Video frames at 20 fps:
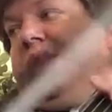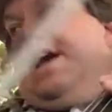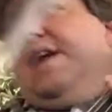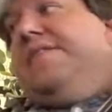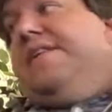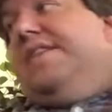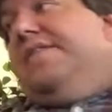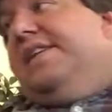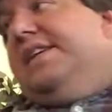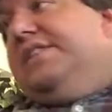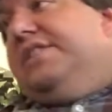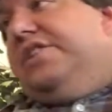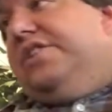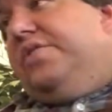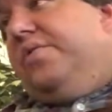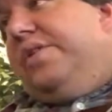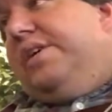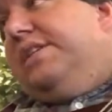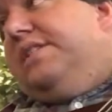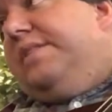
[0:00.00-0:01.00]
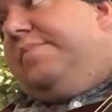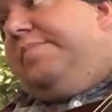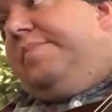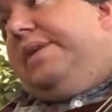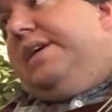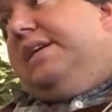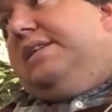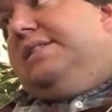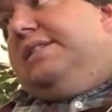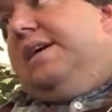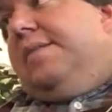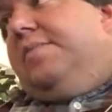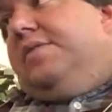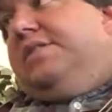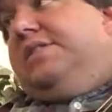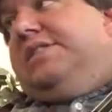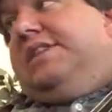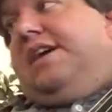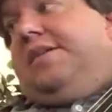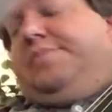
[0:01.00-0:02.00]
then these are going to be double
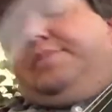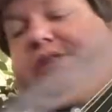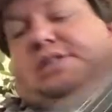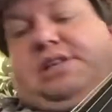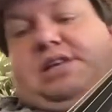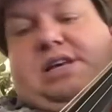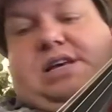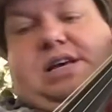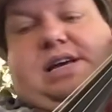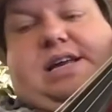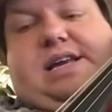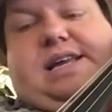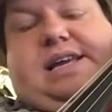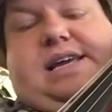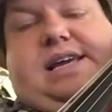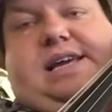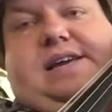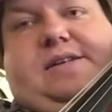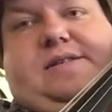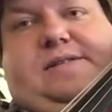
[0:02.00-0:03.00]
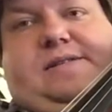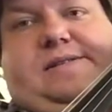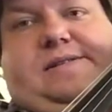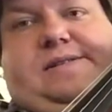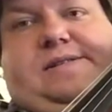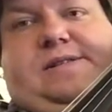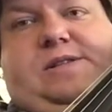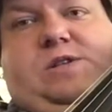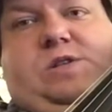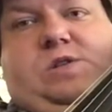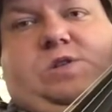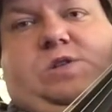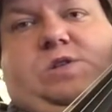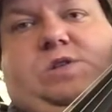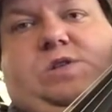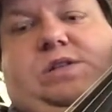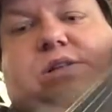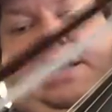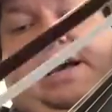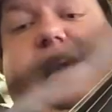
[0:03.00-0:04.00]
stopped. An E
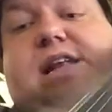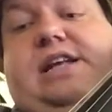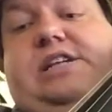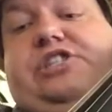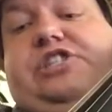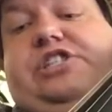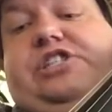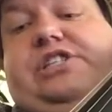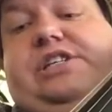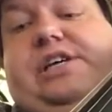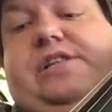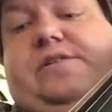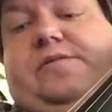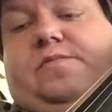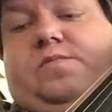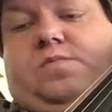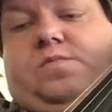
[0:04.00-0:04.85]
and a G together.